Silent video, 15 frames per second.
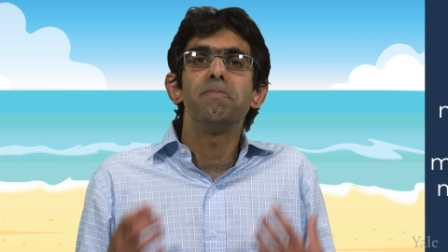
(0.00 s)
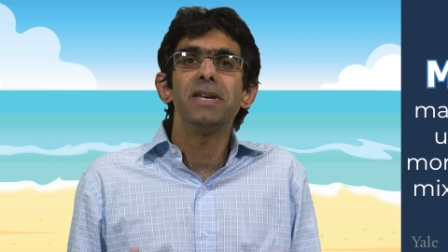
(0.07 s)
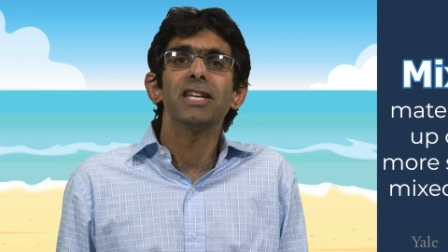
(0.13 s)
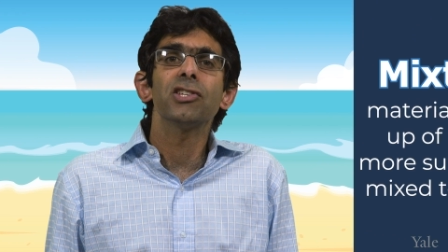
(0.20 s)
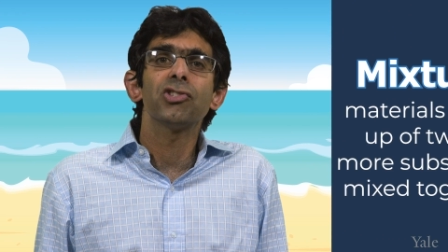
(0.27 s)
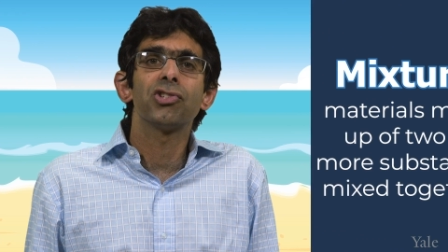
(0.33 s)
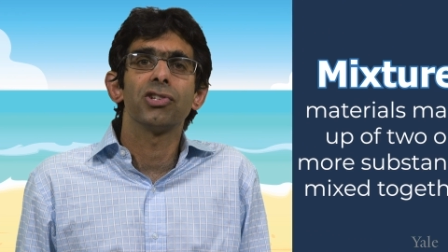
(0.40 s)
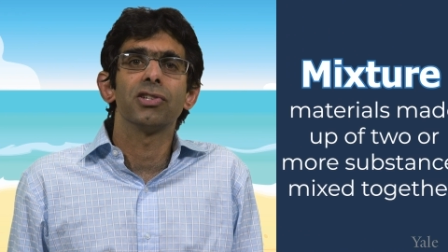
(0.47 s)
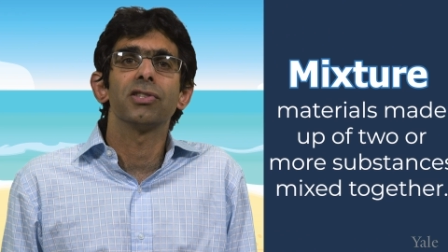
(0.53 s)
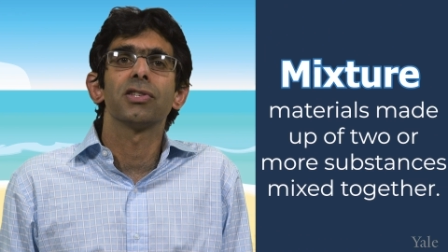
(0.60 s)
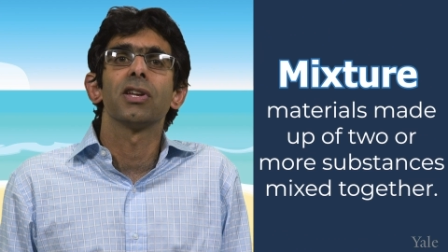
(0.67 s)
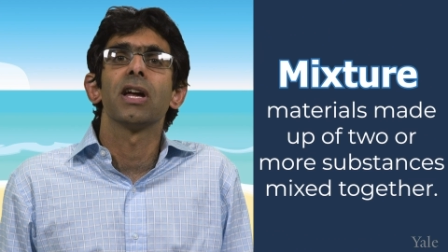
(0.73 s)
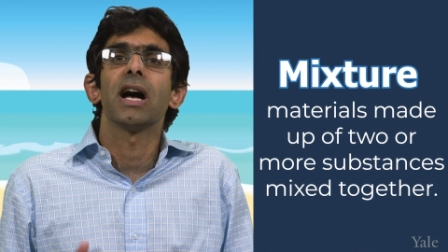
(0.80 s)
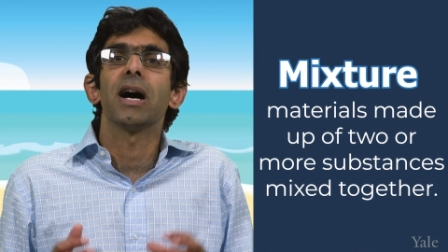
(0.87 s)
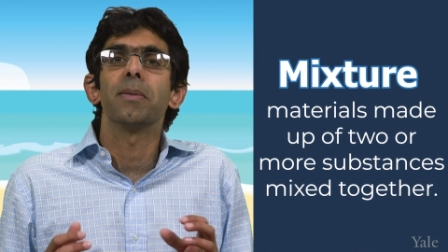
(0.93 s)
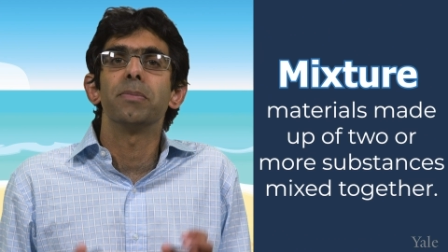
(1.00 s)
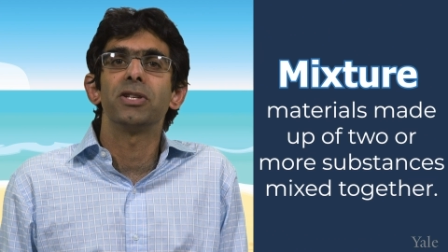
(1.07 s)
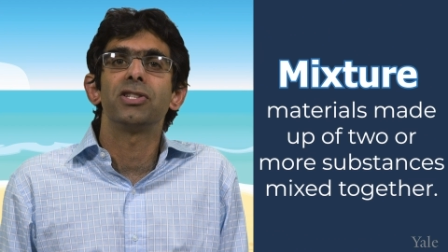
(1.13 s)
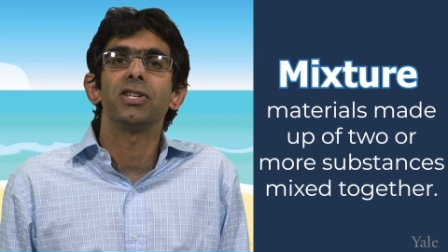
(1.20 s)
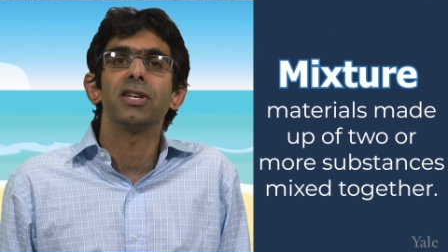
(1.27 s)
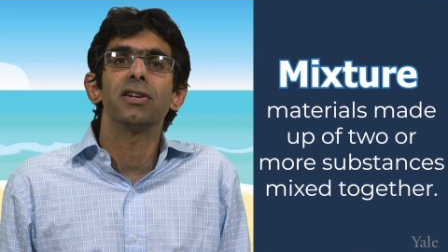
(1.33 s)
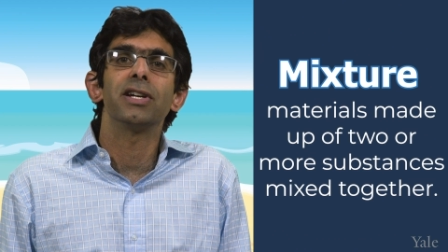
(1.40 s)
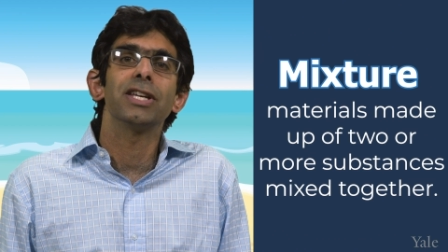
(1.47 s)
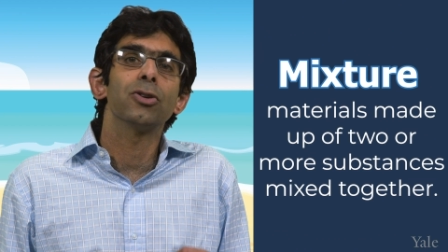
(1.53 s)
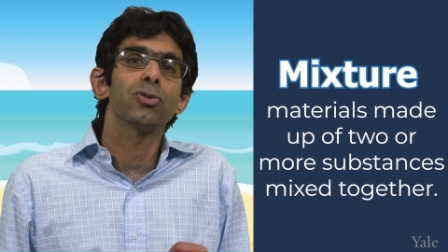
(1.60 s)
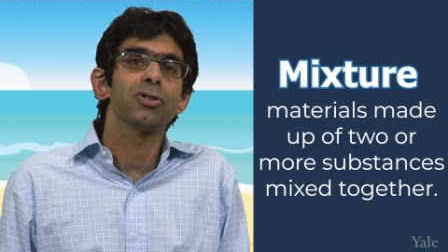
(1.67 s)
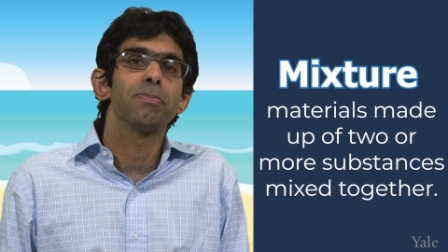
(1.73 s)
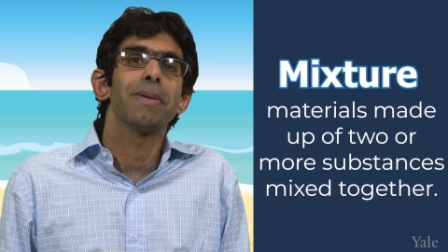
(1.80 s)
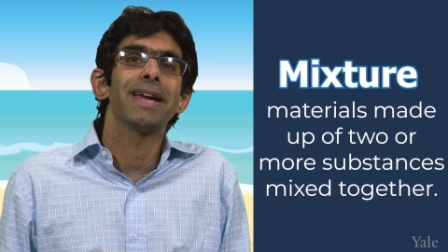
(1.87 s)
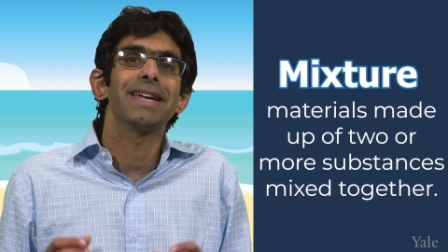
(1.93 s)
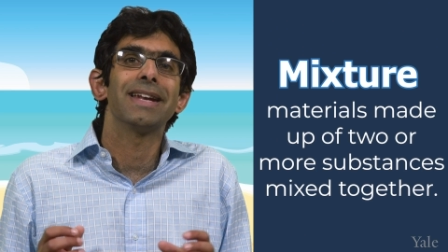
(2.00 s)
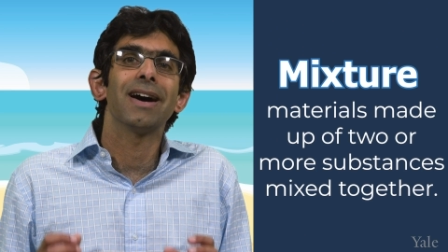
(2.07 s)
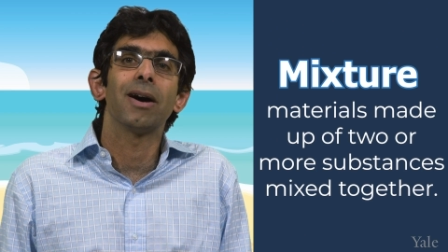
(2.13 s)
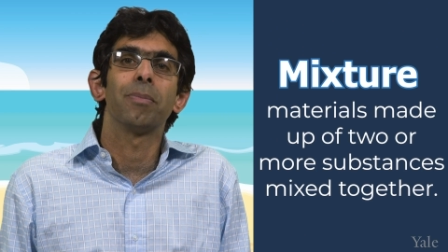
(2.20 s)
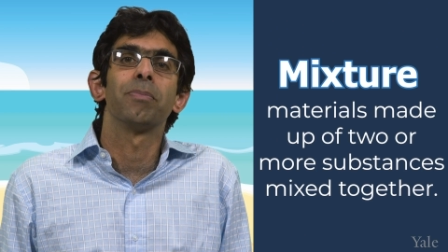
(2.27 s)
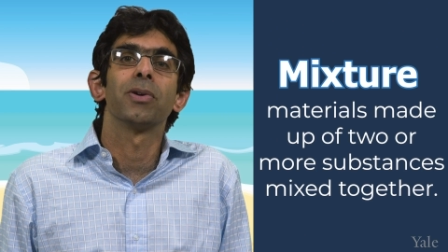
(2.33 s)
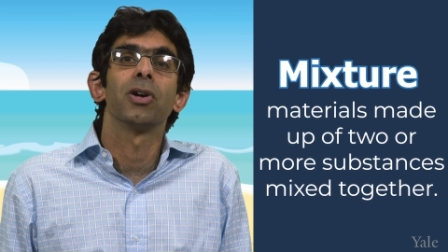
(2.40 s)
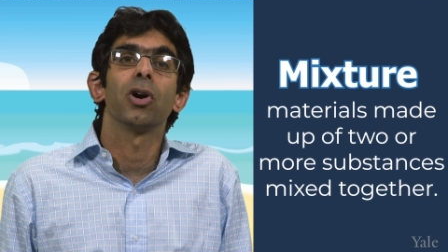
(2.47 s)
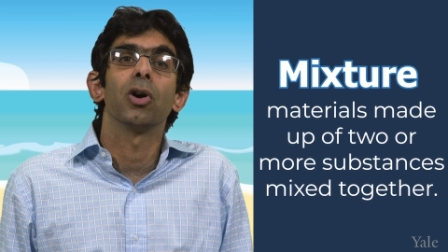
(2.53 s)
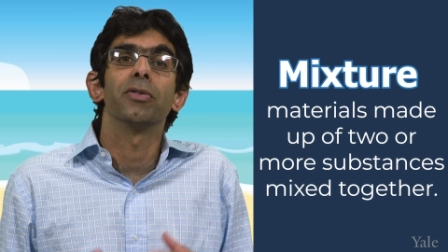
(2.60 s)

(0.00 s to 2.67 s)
Mixtures are materials made up